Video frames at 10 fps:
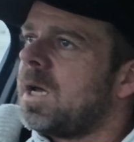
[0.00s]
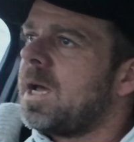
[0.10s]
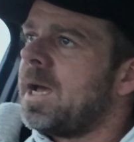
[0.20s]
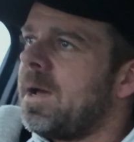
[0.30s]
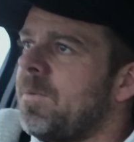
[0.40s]

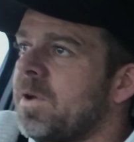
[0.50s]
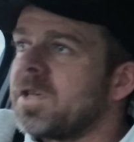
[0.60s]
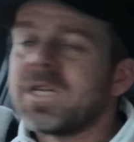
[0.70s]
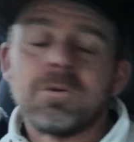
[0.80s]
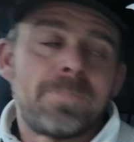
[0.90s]
We're going
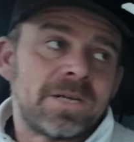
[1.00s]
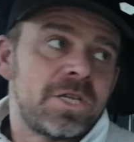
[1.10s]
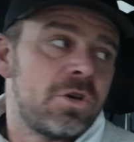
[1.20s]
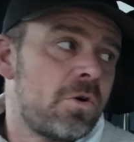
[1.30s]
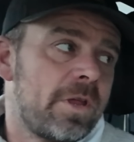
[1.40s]
to say goodbye
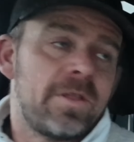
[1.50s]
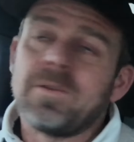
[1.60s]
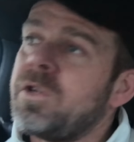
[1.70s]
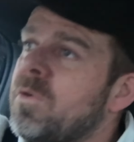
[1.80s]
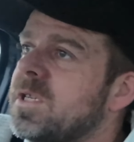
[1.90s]
to Yuri.
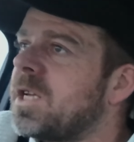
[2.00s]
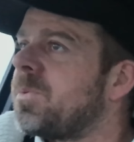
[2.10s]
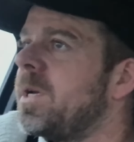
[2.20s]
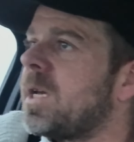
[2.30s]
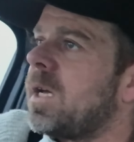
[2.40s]
Yuri's
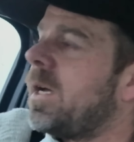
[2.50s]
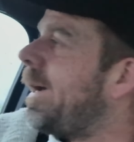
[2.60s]
last week.